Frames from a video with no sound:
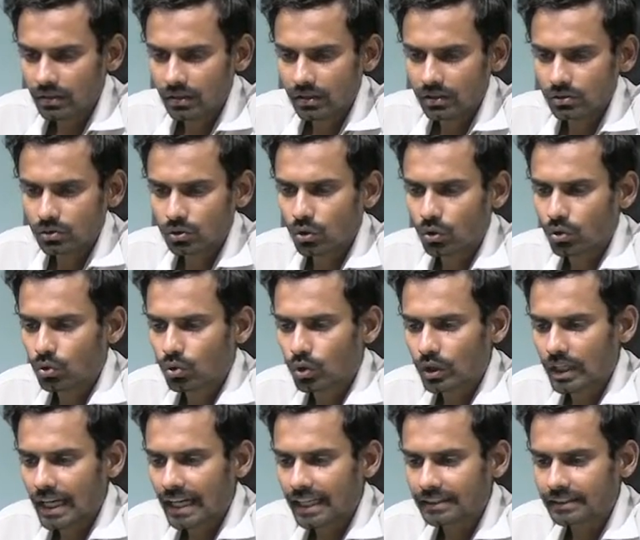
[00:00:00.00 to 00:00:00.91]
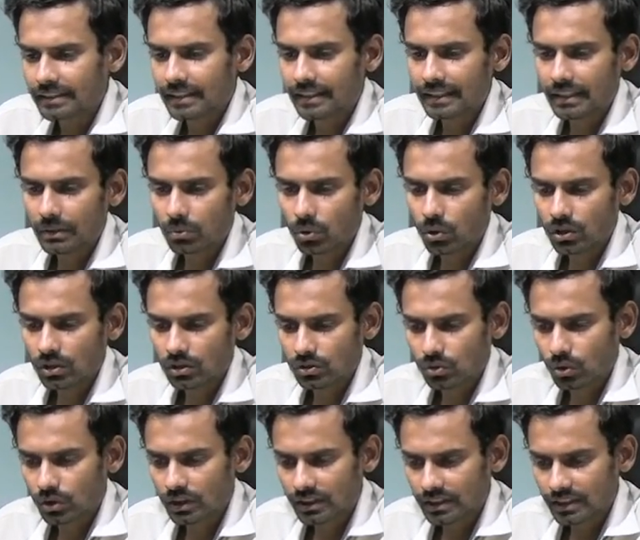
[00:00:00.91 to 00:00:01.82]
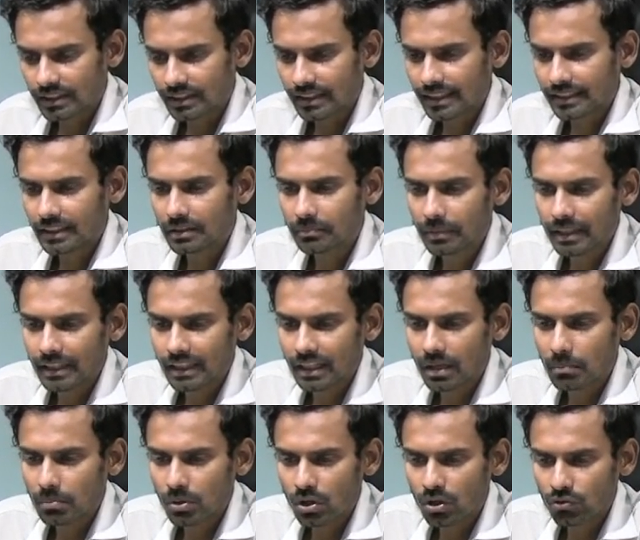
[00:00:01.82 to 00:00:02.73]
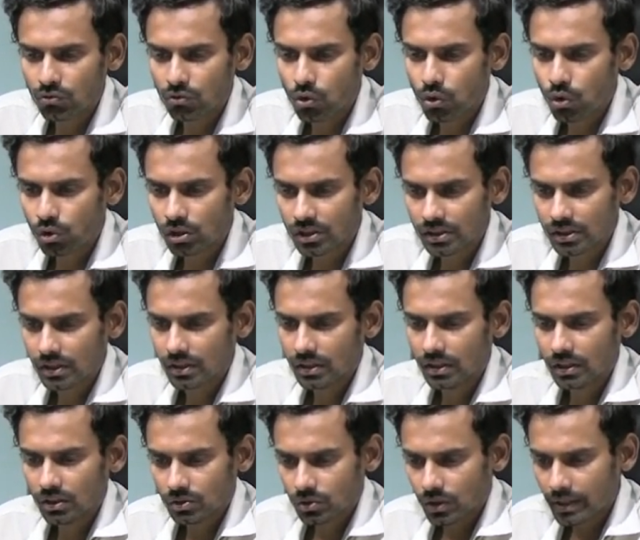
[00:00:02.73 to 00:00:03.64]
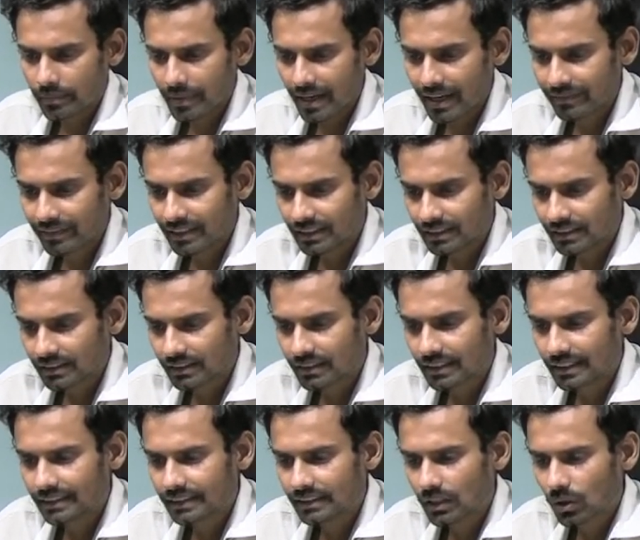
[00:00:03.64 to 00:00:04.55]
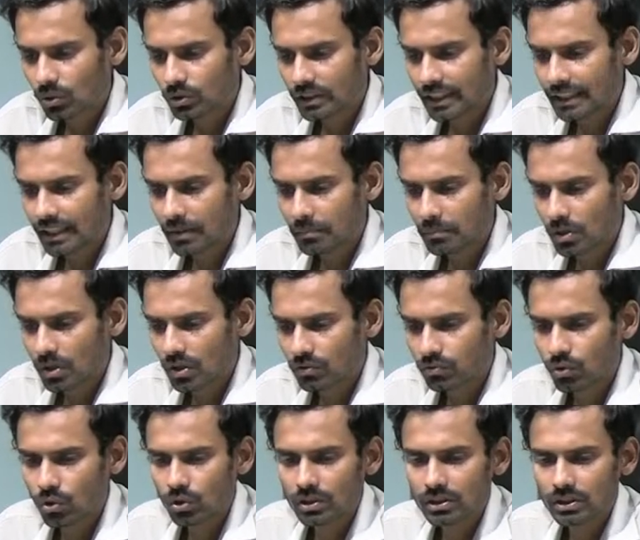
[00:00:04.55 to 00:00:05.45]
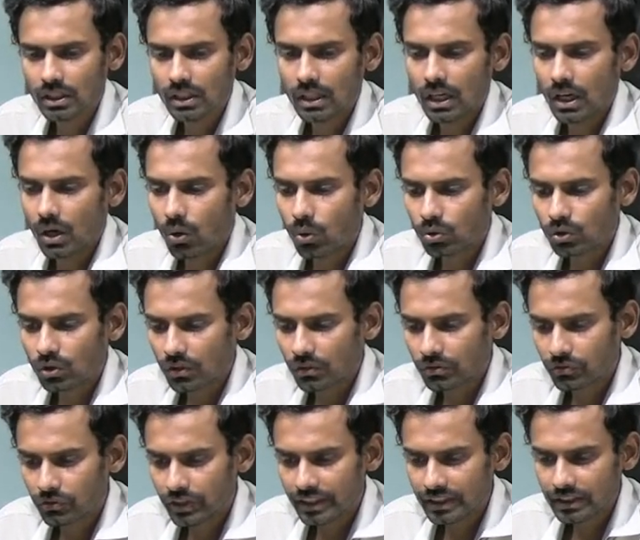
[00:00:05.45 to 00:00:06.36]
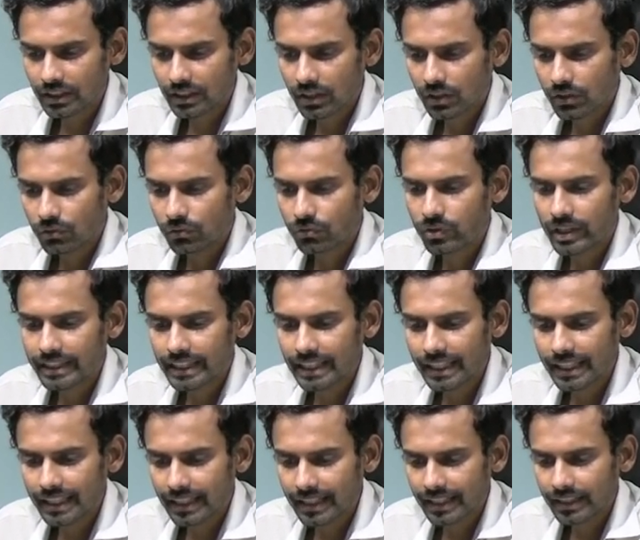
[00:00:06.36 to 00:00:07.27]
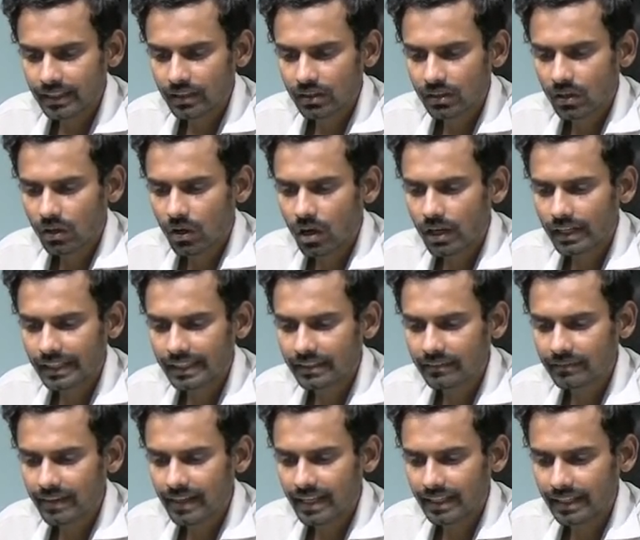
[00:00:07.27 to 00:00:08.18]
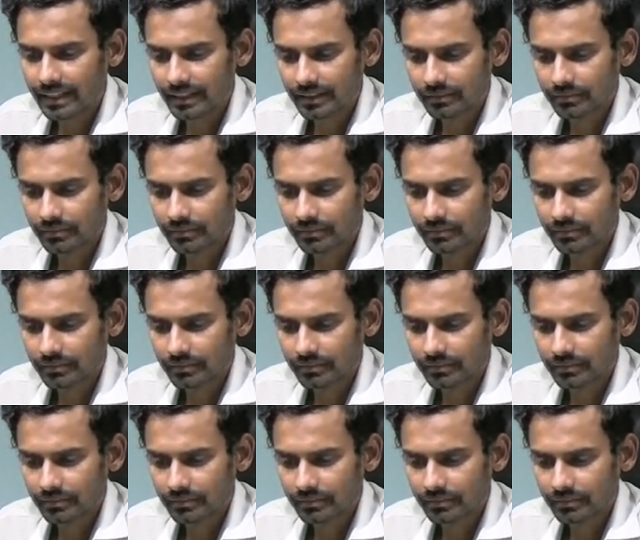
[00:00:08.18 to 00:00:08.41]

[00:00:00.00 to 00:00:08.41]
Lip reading: so who casted the vote, so this is nothing but number of votes. So I am having 3,000 number of votes, out of which 500 are invalid.